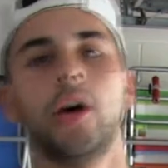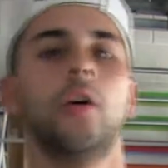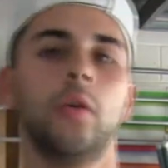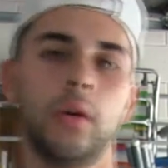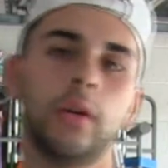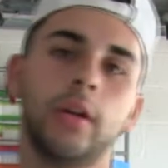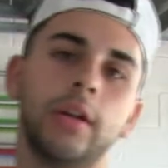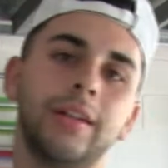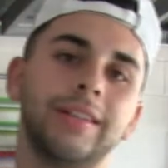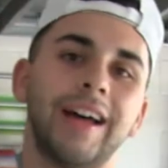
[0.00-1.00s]
no,
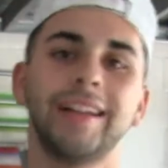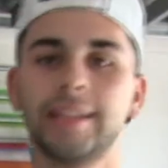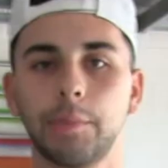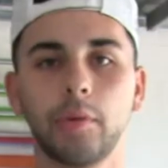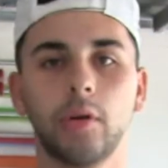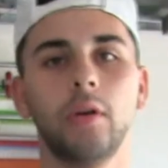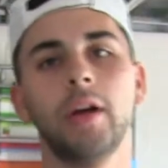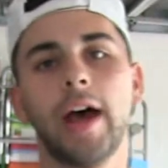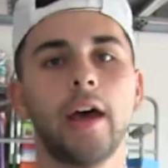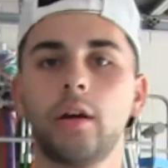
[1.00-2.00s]
not
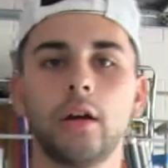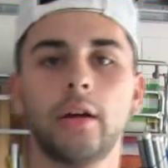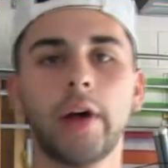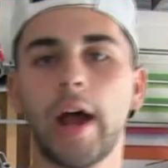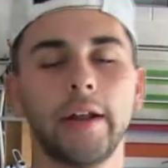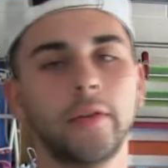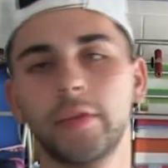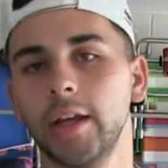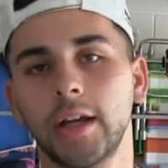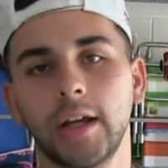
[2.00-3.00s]
typical at all. I don't
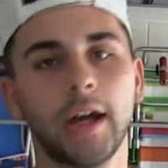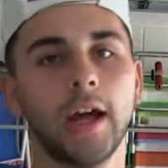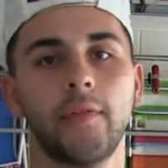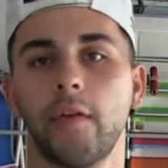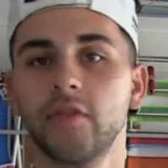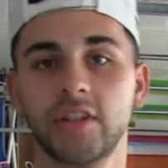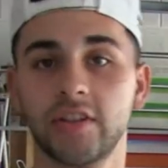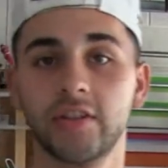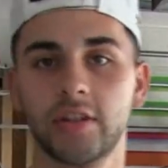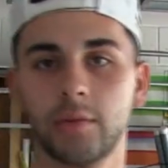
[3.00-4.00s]
think I've ever
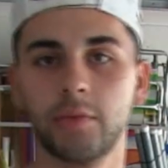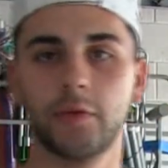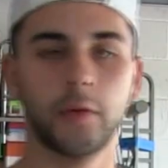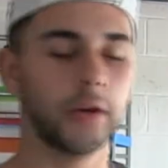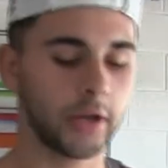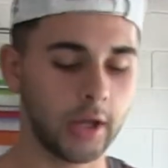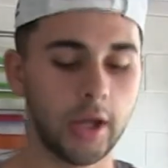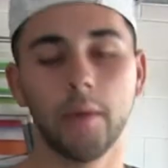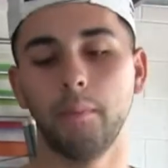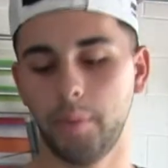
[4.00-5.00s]
seen this done before.
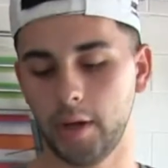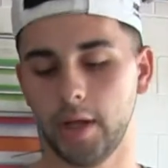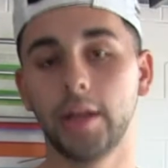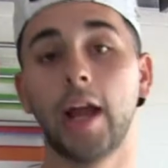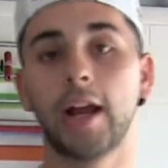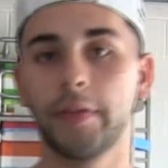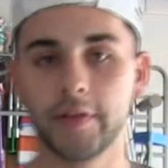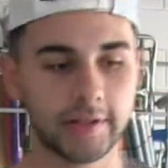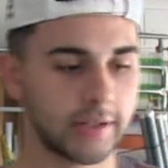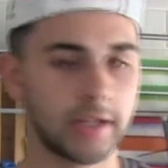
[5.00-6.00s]
But I got
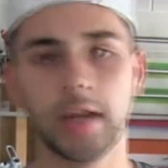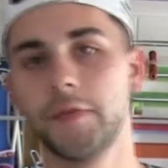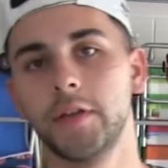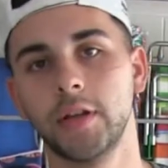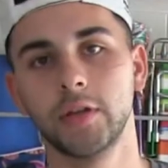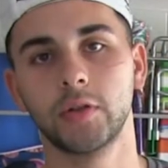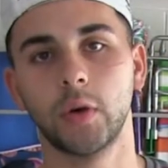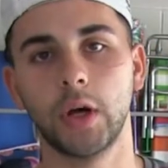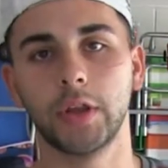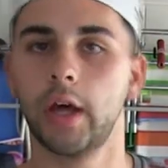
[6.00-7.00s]
these as a gift,
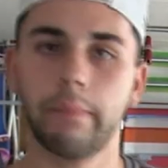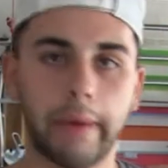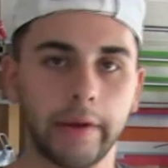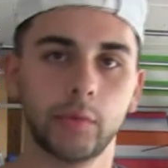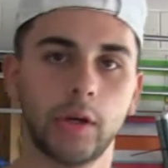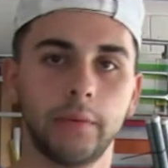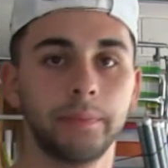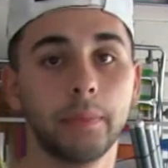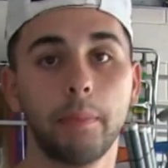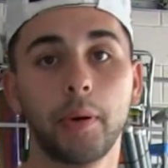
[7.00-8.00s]
so I thought I might as well
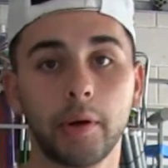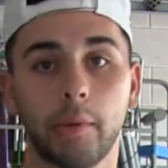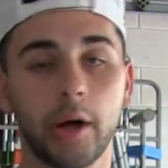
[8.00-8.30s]
put them